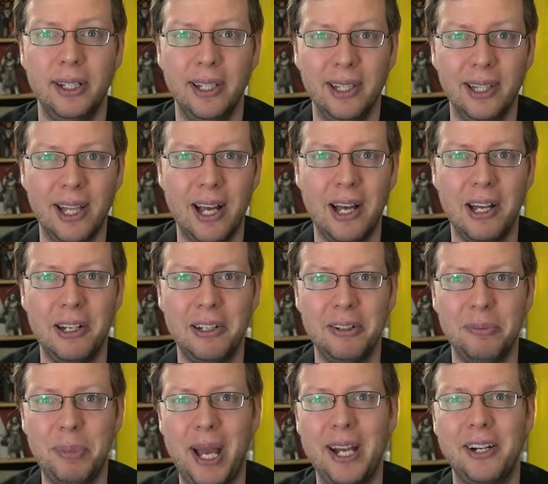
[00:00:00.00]
a lot
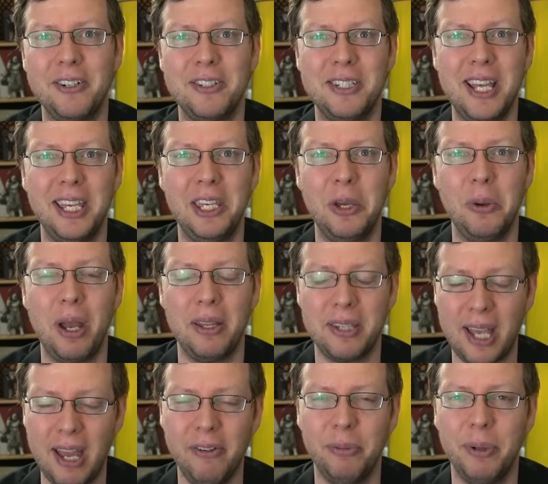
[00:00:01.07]
of backers. Thank you
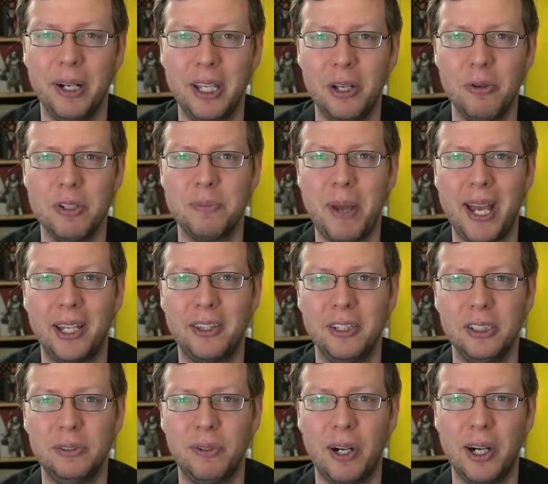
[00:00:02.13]
to everybody who has backed
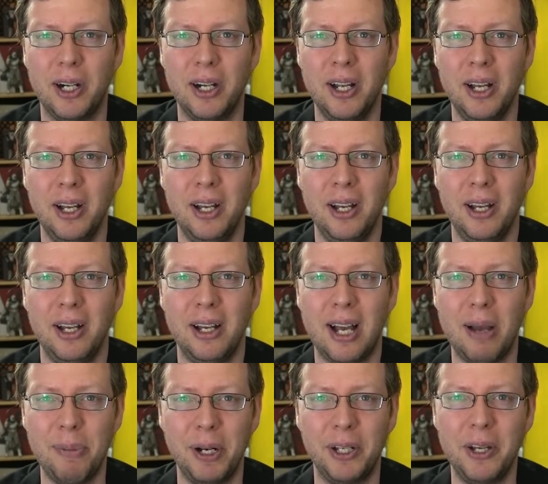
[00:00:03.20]
this far.
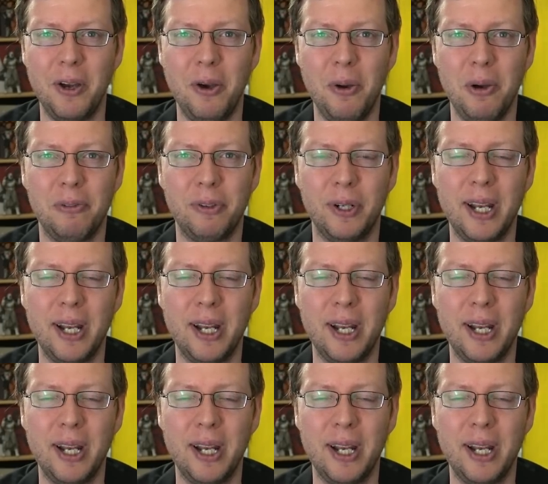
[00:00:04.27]
I'm going to go for